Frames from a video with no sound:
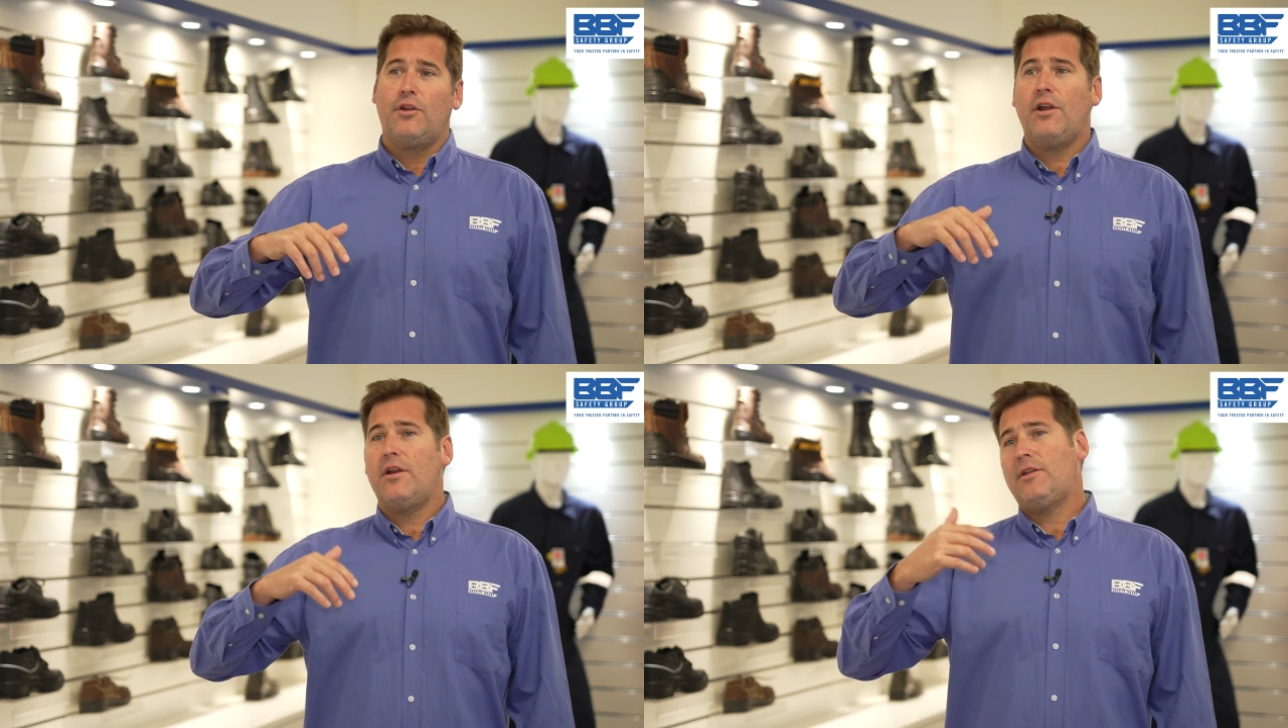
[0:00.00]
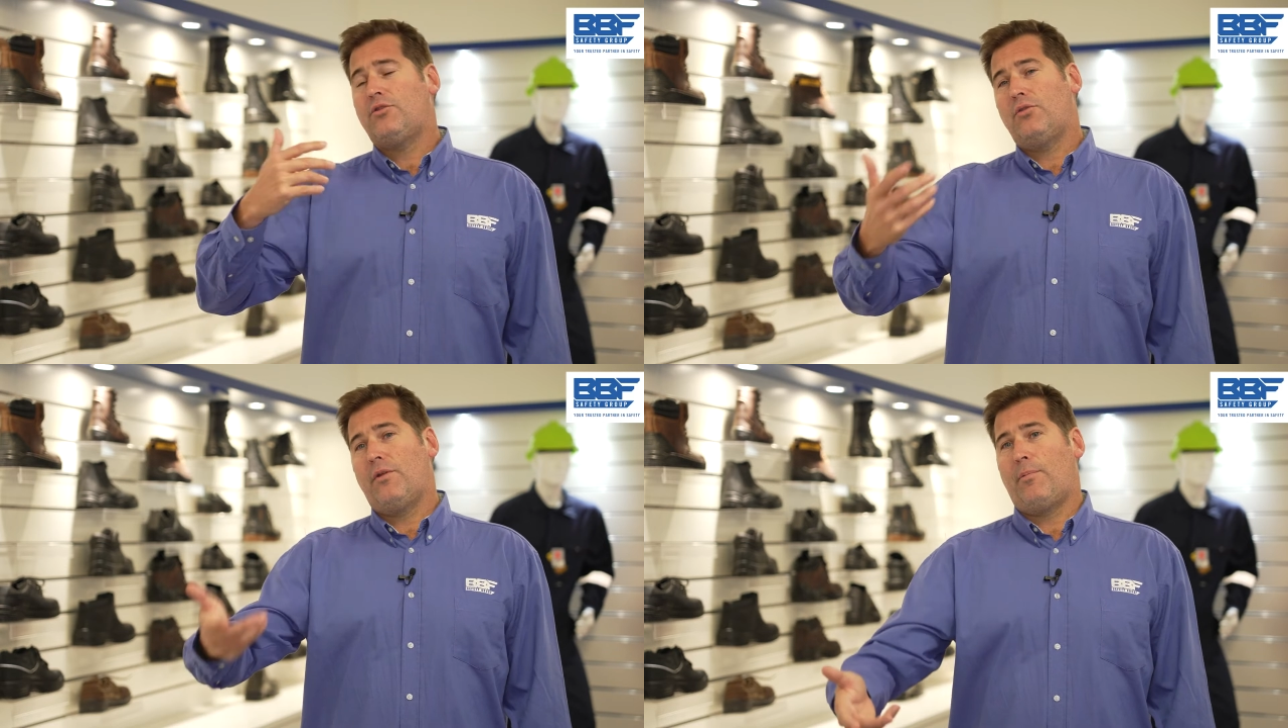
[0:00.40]
not only
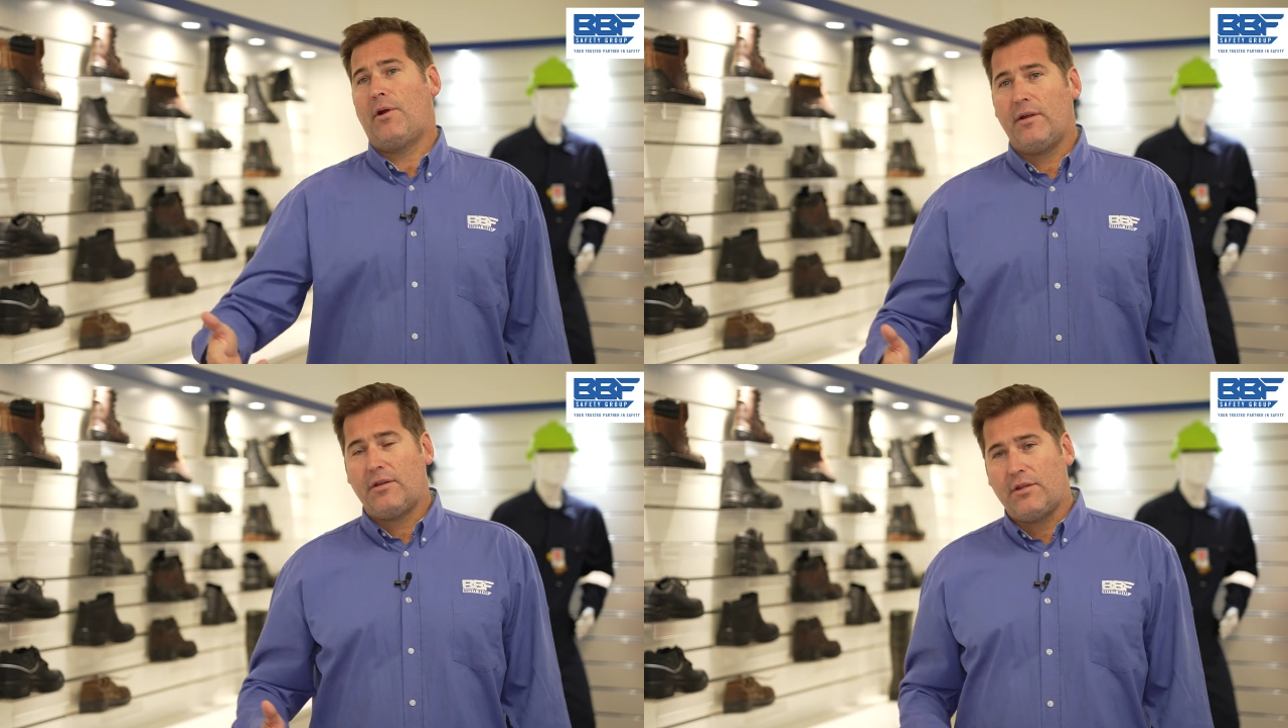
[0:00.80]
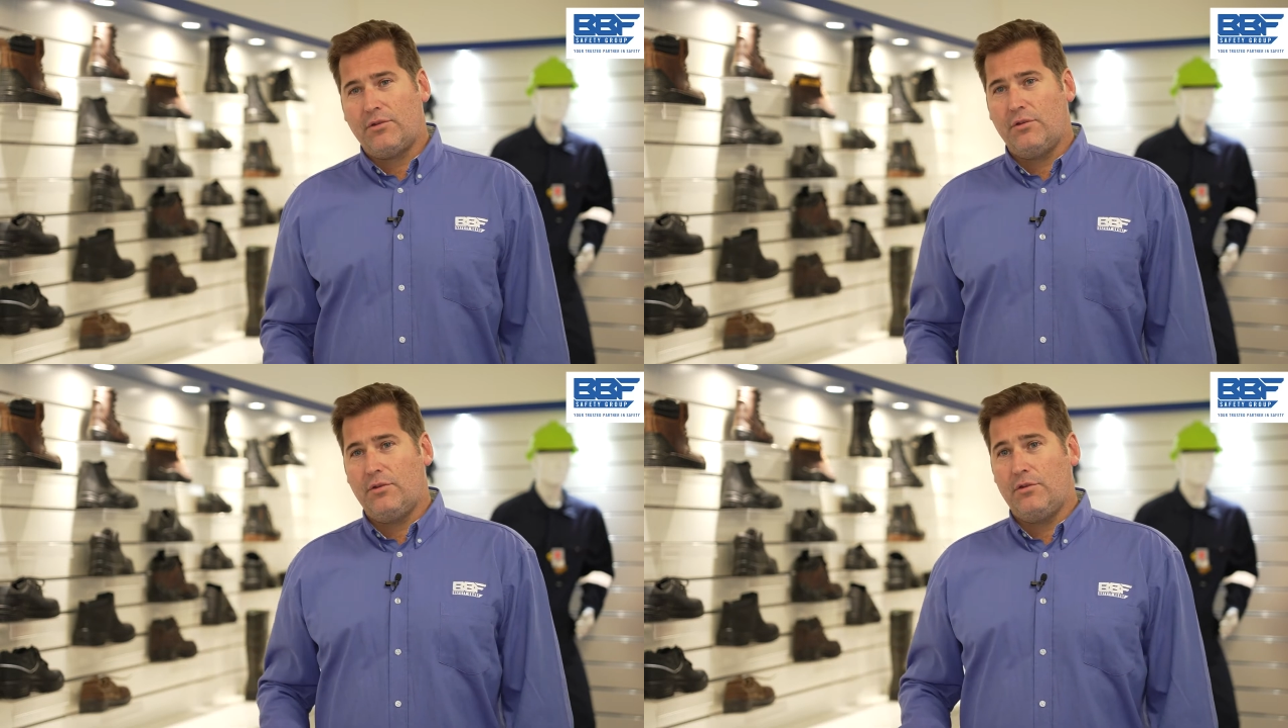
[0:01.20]
to the products
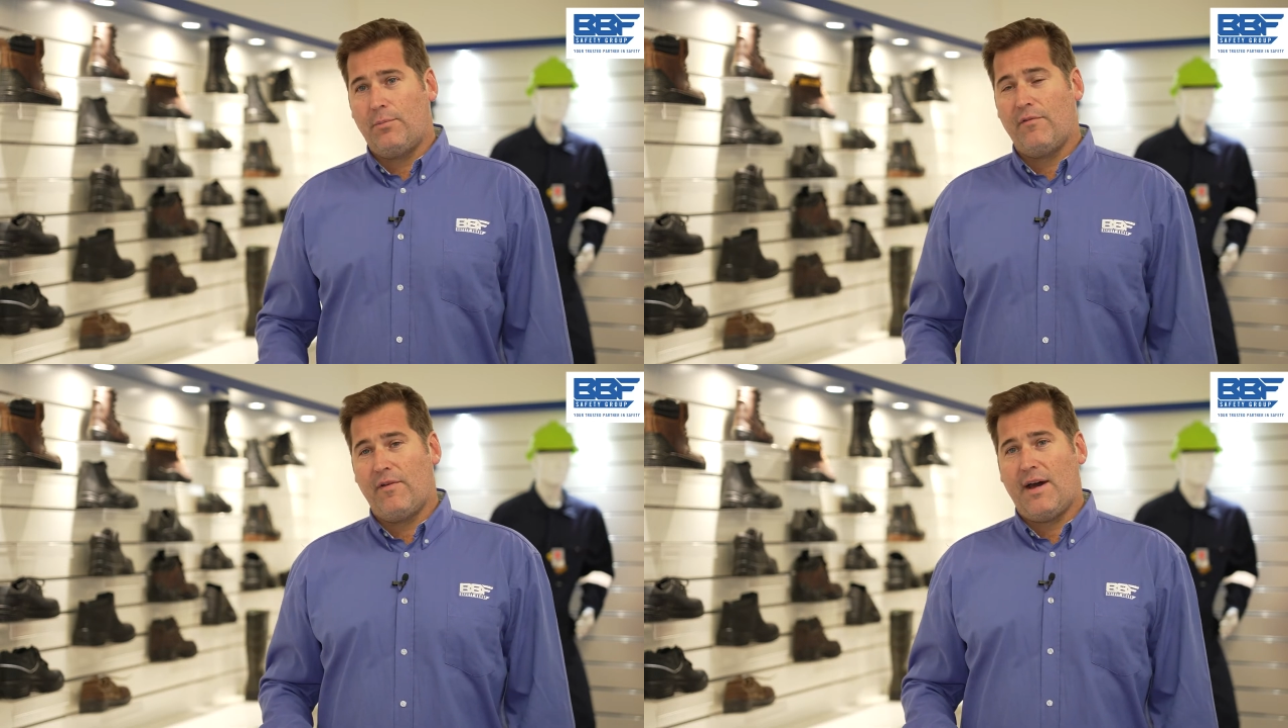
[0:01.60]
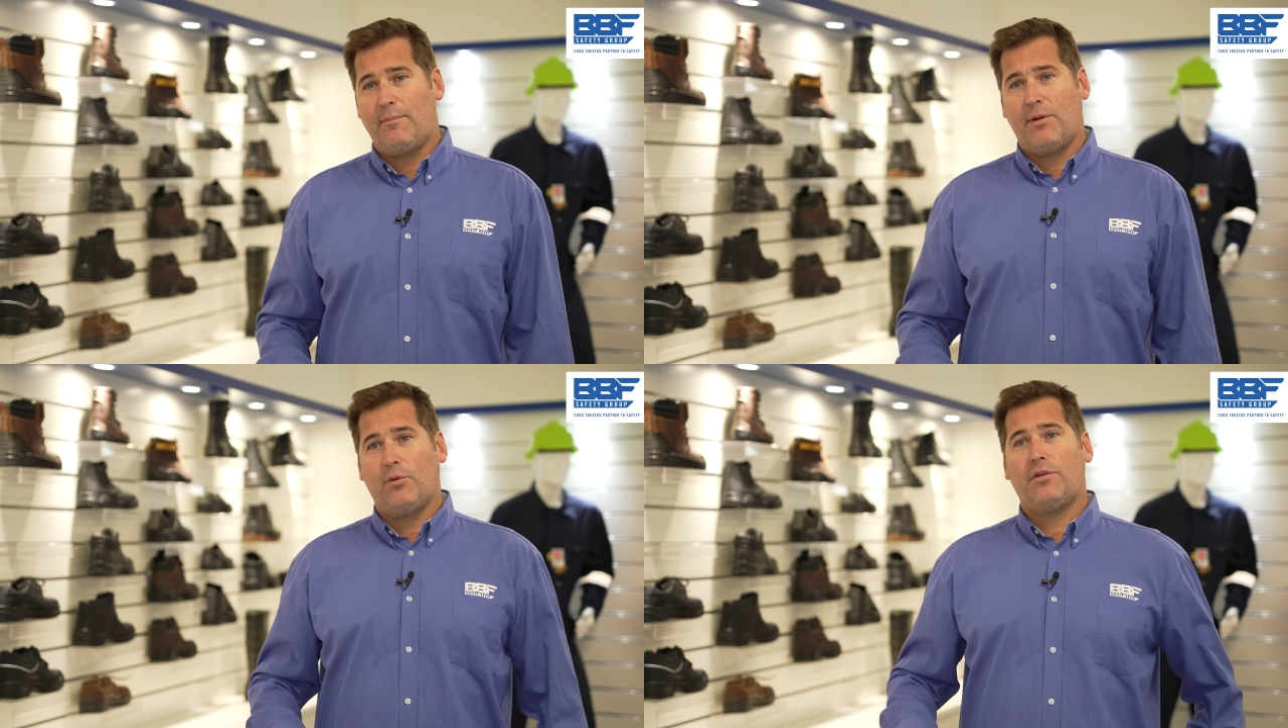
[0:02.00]
that you
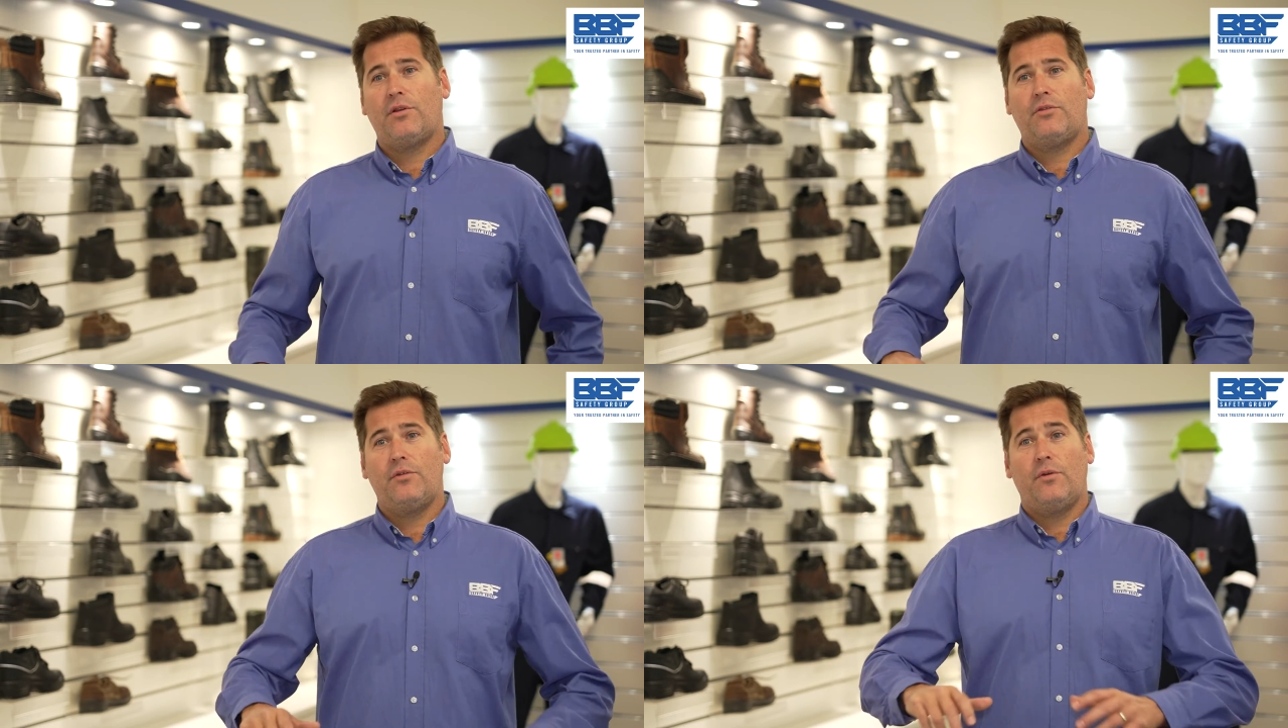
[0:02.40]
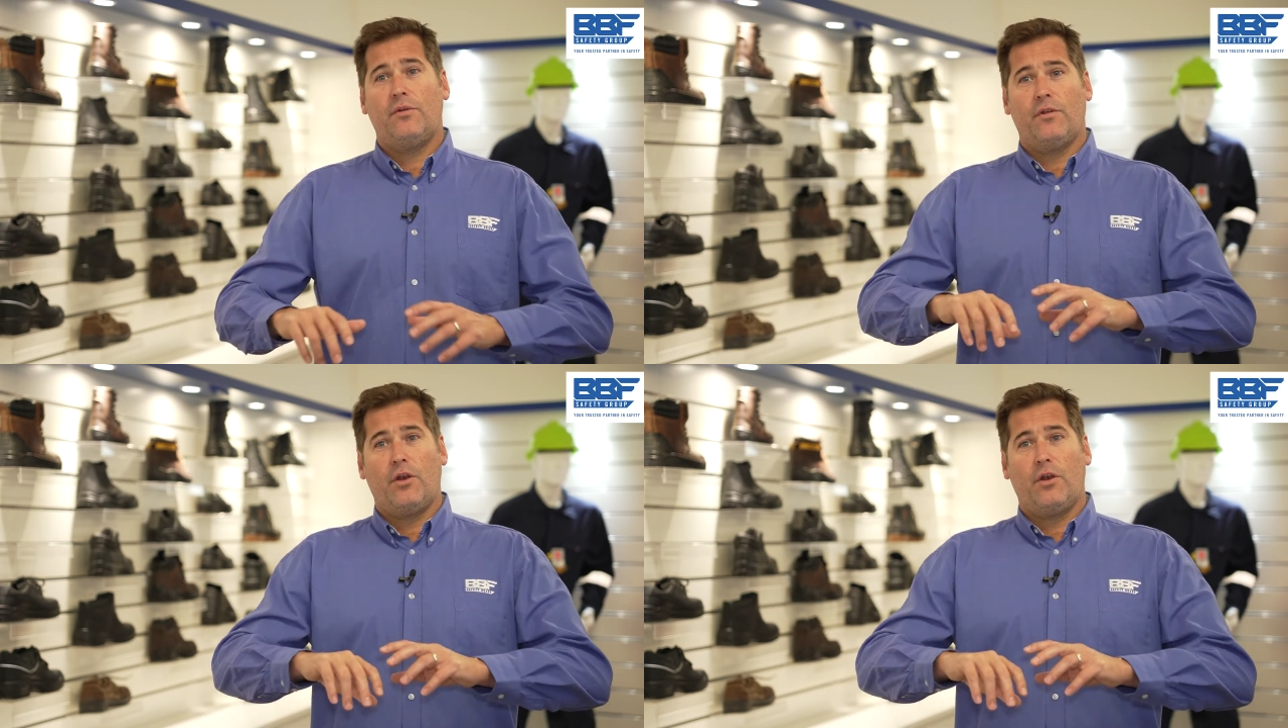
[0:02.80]
provide, but also to the